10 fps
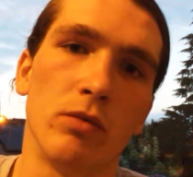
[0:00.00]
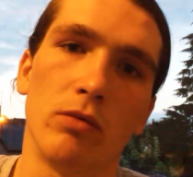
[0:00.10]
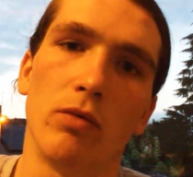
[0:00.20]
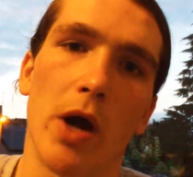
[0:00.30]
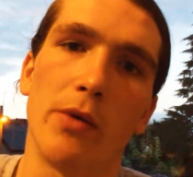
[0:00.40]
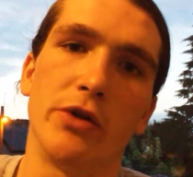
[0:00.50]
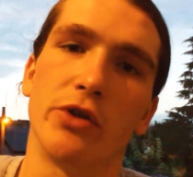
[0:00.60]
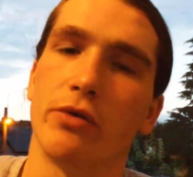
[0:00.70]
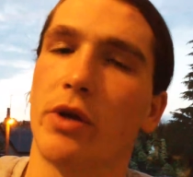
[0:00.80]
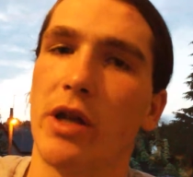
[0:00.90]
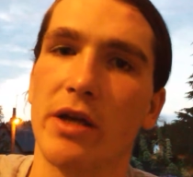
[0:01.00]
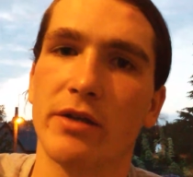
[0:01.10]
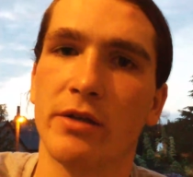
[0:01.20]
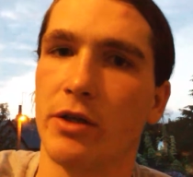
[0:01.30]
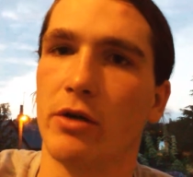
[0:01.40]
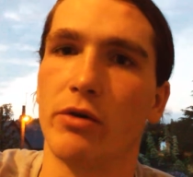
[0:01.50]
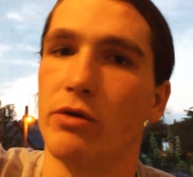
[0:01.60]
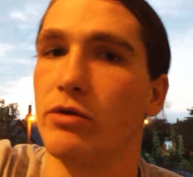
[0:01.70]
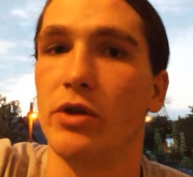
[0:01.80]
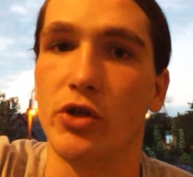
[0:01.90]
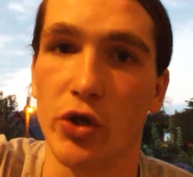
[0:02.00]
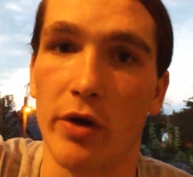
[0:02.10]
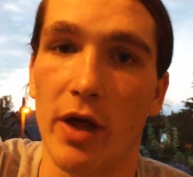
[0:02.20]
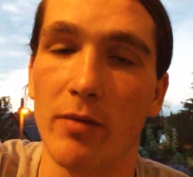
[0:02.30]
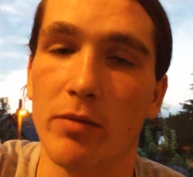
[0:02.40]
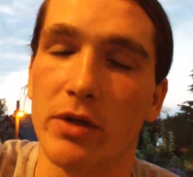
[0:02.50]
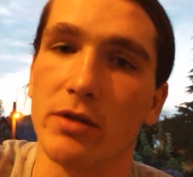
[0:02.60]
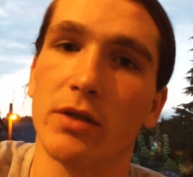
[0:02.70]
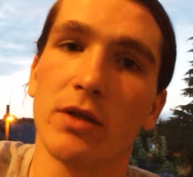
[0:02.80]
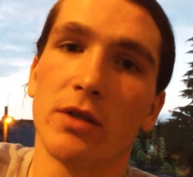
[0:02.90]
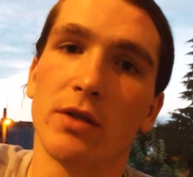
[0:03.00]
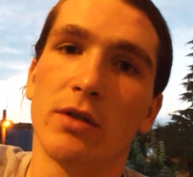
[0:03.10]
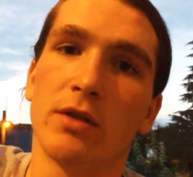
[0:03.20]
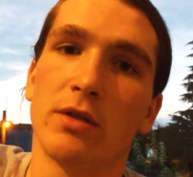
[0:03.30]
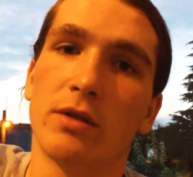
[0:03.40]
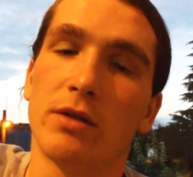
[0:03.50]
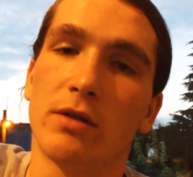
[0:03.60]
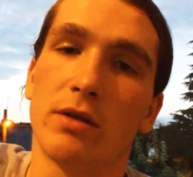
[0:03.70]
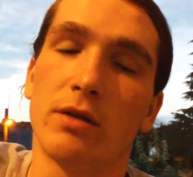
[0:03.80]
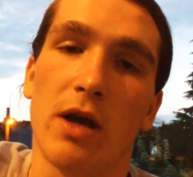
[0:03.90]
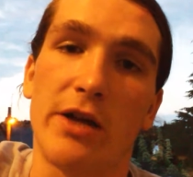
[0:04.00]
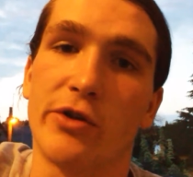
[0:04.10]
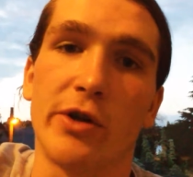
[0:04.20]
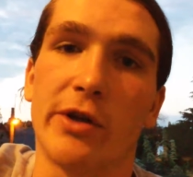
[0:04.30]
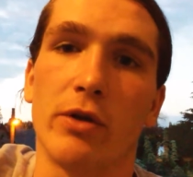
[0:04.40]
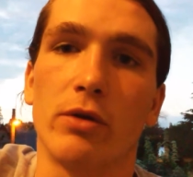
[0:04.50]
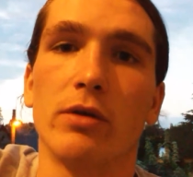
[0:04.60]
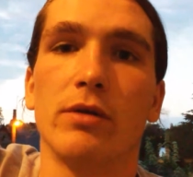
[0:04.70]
why would you, unless you enjoy that, because I certainly don't.